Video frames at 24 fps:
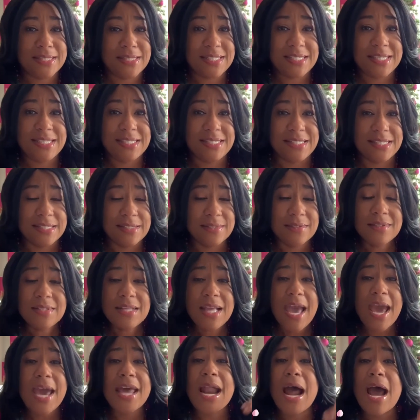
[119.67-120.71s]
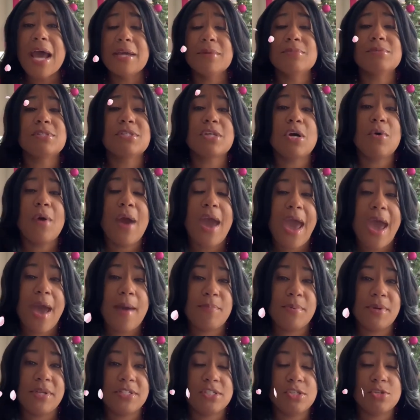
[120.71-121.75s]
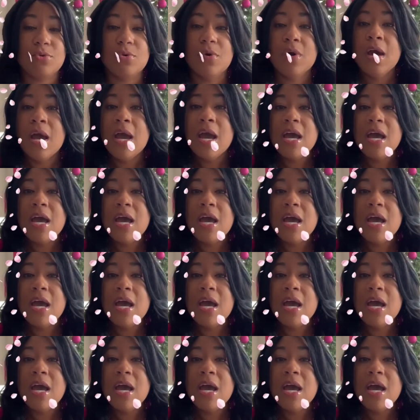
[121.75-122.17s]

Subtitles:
season. And I am so happy to